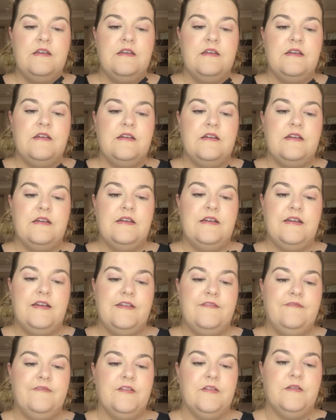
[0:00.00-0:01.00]
Oh,
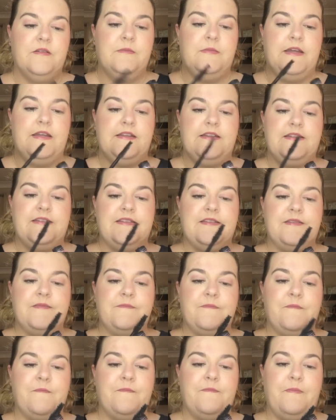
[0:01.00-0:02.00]
I'd forgotten about this.
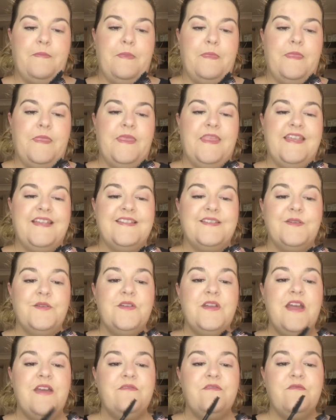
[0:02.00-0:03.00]
These
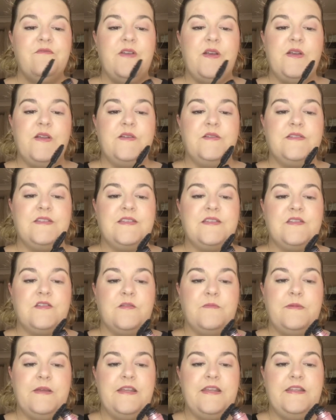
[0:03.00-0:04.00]
don't have a very good
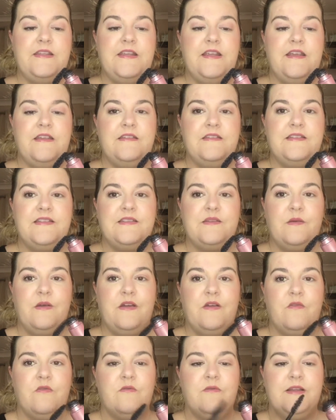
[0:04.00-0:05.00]
stopper in the end, so
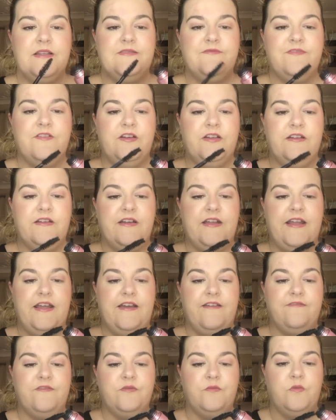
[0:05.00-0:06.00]
I always find I
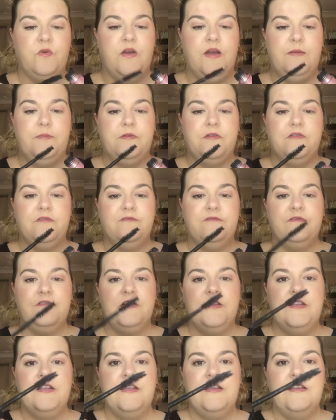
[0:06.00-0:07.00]
have to wipe off
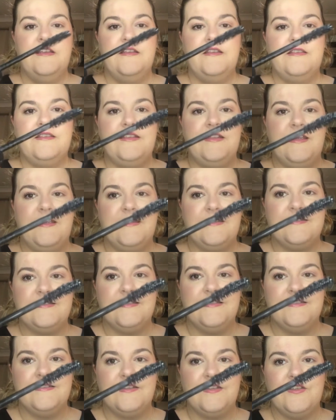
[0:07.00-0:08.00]
the
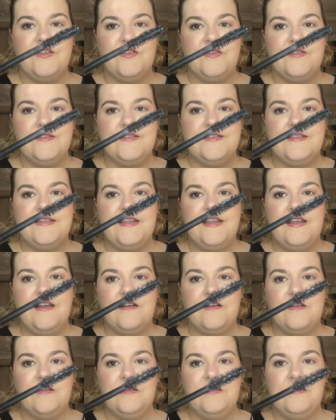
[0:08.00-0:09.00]
excess. Like, you can see how
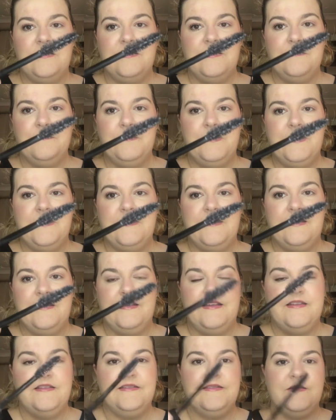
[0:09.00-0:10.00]
clumpy that
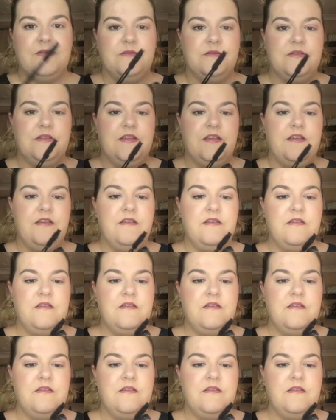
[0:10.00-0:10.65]
is on there.